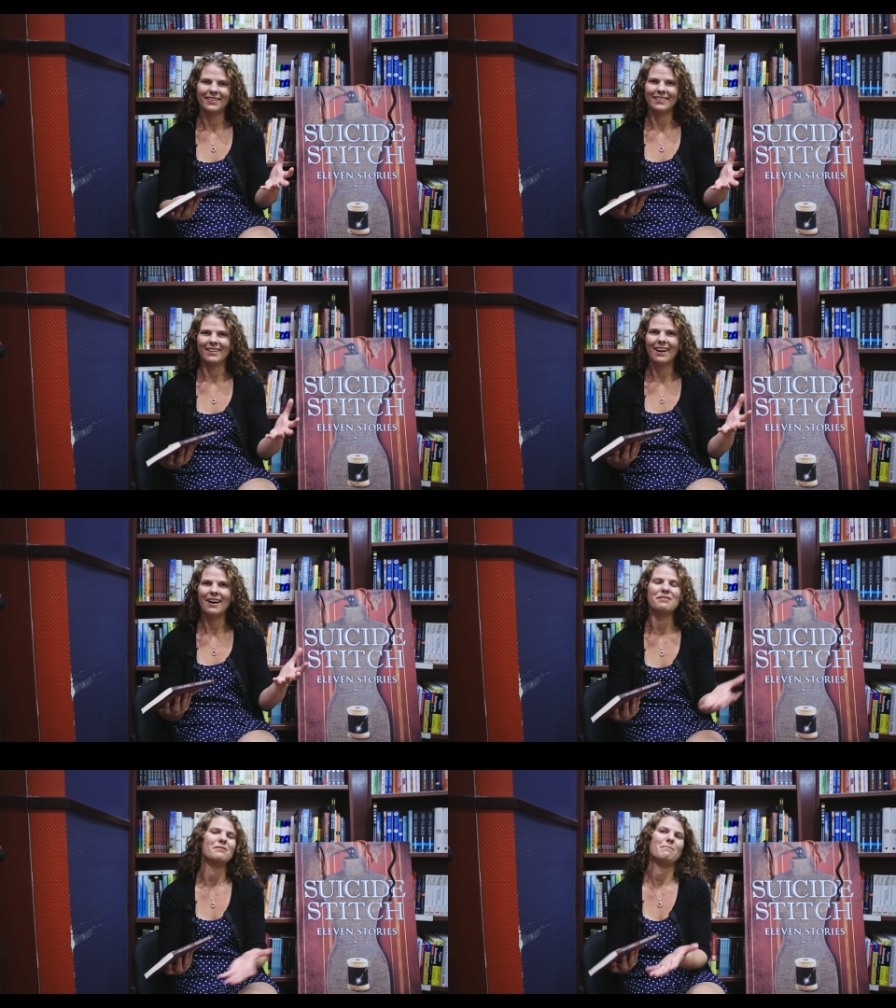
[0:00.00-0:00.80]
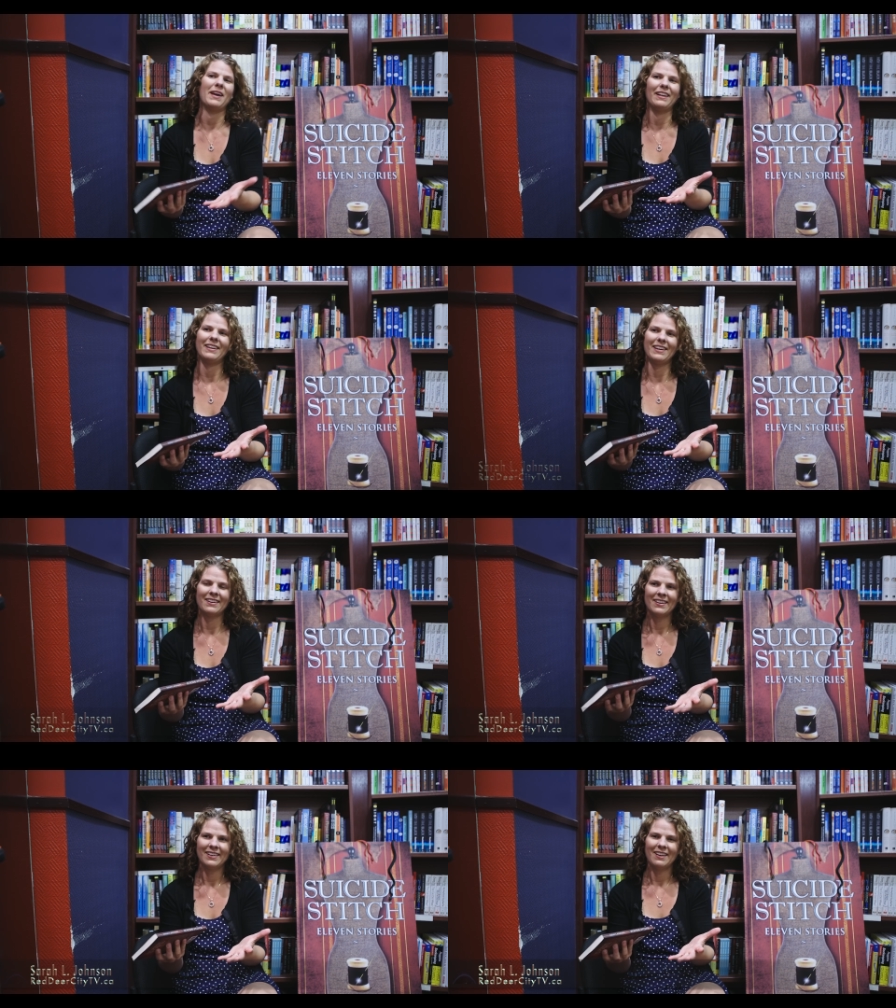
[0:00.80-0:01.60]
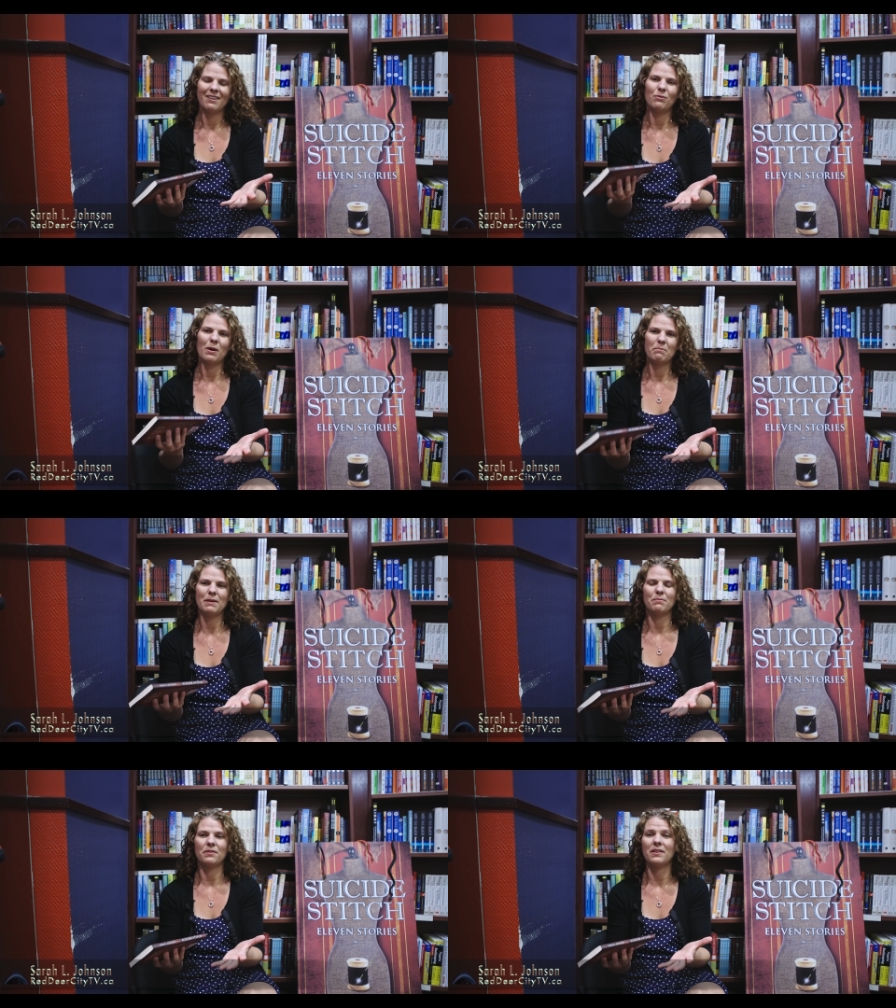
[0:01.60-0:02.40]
the underbelly of what people